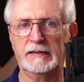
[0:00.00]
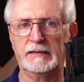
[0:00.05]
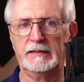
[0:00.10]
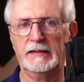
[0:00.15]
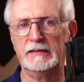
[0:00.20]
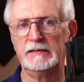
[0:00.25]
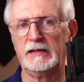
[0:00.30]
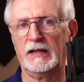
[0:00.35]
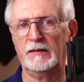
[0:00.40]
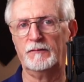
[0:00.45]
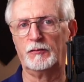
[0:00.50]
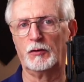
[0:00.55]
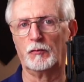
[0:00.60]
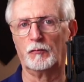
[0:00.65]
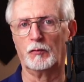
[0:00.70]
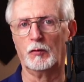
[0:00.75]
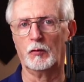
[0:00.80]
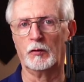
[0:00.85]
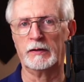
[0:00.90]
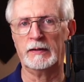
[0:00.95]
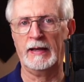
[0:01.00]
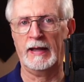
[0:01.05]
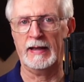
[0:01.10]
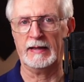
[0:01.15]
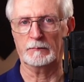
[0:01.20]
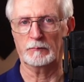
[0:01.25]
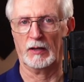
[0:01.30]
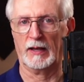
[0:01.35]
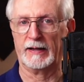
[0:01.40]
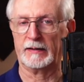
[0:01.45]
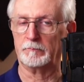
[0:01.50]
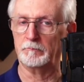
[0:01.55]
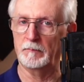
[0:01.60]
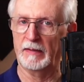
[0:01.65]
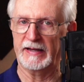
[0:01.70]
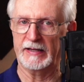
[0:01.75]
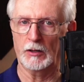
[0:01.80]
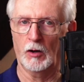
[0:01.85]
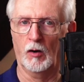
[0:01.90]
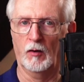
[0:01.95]
Then give your rule a name, like
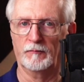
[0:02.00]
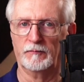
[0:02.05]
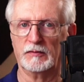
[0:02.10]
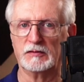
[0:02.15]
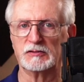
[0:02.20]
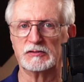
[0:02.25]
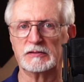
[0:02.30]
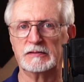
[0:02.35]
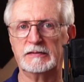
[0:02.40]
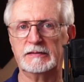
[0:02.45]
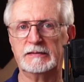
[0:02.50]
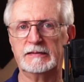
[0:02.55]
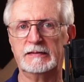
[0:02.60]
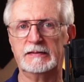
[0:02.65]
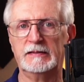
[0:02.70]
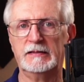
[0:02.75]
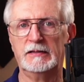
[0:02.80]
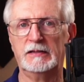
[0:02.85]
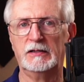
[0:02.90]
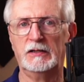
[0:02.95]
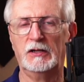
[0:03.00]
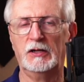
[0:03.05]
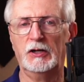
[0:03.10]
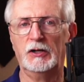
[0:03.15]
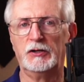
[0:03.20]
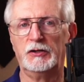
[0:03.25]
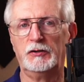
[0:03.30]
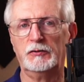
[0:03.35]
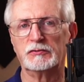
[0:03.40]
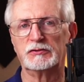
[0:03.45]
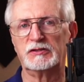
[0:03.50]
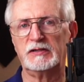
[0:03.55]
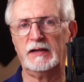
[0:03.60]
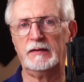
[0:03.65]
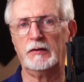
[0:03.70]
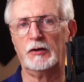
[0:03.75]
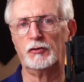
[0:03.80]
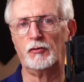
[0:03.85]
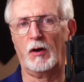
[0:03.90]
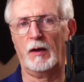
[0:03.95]
Main Office. You'll see
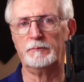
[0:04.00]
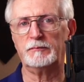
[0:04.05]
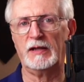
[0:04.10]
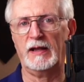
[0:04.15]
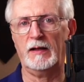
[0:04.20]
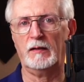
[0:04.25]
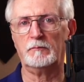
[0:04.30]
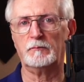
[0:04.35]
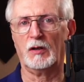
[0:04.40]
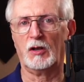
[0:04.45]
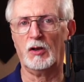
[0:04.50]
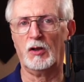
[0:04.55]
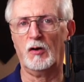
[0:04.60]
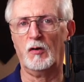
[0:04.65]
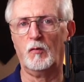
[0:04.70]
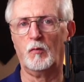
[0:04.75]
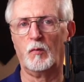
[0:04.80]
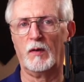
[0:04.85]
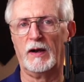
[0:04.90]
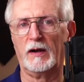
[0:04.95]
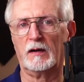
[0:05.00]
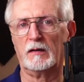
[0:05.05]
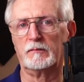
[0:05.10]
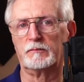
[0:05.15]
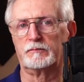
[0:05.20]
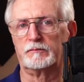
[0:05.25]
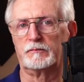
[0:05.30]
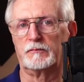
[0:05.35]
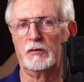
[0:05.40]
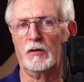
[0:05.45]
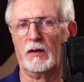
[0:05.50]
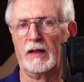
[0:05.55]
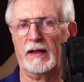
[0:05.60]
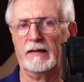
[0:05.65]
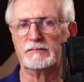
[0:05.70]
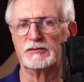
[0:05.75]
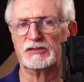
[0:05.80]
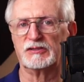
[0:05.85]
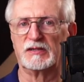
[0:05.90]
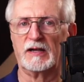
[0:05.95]
in the drop down below where you'll
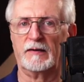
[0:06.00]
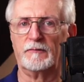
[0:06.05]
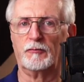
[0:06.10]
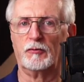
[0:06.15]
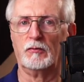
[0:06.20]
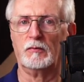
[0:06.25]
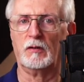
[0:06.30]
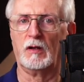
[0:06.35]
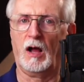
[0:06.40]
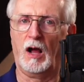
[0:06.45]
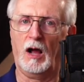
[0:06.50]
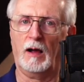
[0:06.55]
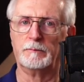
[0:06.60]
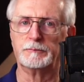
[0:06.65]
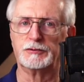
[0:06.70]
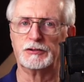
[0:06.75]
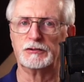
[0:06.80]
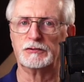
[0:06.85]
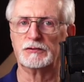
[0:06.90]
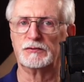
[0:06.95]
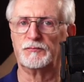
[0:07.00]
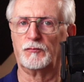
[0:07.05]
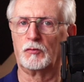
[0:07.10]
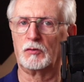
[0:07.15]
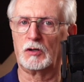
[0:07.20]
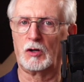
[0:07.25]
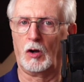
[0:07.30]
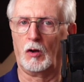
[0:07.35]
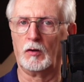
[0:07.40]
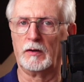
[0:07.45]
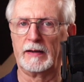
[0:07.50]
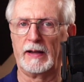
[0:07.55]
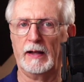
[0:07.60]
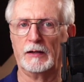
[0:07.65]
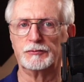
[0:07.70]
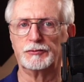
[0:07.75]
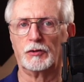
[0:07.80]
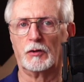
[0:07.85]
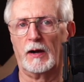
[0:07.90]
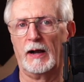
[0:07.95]
have several options for calling
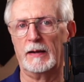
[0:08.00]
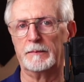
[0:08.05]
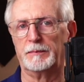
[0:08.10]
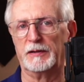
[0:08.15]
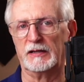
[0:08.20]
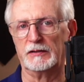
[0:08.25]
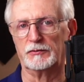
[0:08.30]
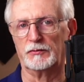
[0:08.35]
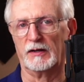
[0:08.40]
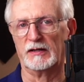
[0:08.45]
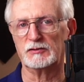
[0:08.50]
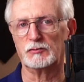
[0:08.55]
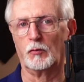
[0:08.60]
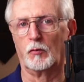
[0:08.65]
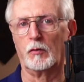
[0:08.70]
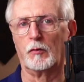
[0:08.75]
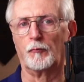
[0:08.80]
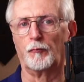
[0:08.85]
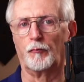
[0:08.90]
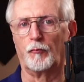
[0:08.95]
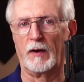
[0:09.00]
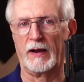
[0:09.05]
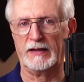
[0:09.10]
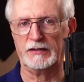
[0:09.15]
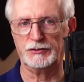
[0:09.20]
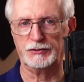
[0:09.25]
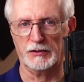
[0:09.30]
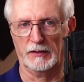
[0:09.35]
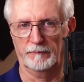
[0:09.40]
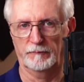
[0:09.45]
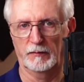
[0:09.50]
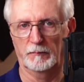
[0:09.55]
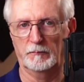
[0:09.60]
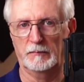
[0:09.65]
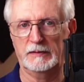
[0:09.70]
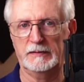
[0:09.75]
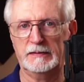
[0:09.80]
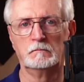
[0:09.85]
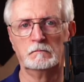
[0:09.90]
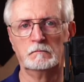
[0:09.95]
out your IP address or a range of them.
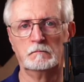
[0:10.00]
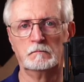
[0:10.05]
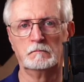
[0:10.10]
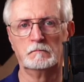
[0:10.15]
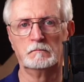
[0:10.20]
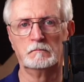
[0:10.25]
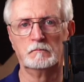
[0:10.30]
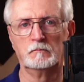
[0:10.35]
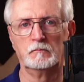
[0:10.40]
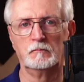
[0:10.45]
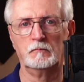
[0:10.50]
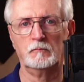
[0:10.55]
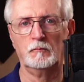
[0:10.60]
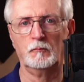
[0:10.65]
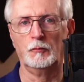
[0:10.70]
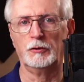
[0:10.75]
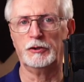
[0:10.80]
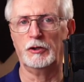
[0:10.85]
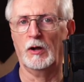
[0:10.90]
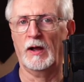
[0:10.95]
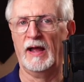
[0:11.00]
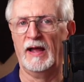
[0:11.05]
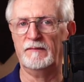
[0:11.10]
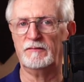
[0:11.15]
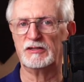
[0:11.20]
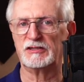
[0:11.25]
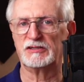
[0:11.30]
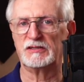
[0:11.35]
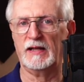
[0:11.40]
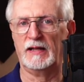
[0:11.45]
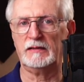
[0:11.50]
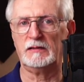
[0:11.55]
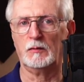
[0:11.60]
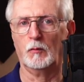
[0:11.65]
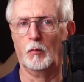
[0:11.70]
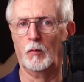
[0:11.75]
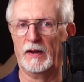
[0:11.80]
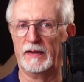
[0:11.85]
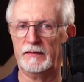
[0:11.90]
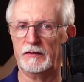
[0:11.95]
When you have it set
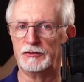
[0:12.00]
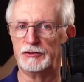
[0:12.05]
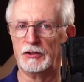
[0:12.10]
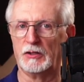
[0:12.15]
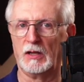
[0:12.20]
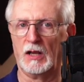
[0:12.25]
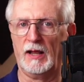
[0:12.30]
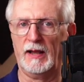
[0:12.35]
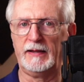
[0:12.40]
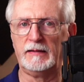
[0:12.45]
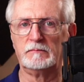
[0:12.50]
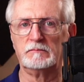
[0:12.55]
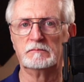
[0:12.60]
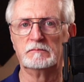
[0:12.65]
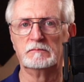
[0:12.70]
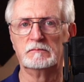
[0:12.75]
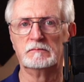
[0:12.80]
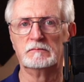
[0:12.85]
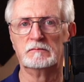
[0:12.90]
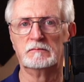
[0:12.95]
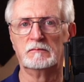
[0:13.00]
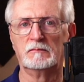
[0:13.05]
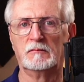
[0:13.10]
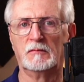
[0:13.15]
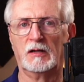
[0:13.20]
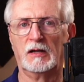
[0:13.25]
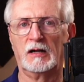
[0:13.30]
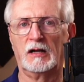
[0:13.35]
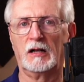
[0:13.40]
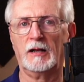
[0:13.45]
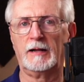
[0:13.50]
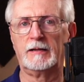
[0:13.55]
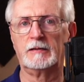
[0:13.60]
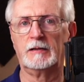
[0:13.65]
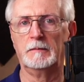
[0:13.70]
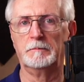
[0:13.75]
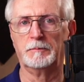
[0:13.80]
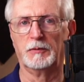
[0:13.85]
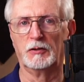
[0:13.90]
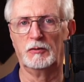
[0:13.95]
the way that you'd like, click
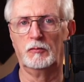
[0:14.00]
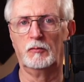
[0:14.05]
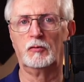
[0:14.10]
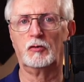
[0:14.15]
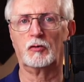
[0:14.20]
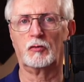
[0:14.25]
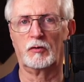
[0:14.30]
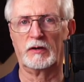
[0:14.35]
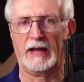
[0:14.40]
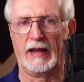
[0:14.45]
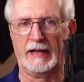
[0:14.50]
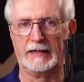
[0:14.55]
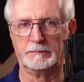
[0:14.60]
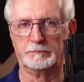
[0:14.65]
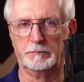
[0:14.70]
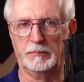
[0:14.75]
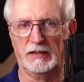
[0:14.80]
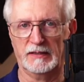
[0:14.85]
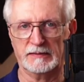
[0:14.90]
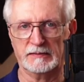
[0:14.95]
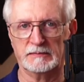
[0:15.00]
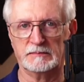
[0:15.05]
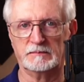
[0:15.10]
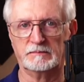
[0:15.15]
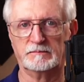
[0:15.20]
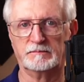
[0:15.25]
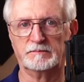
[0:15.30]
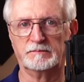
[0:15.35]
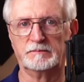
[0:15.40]
the blue Create button.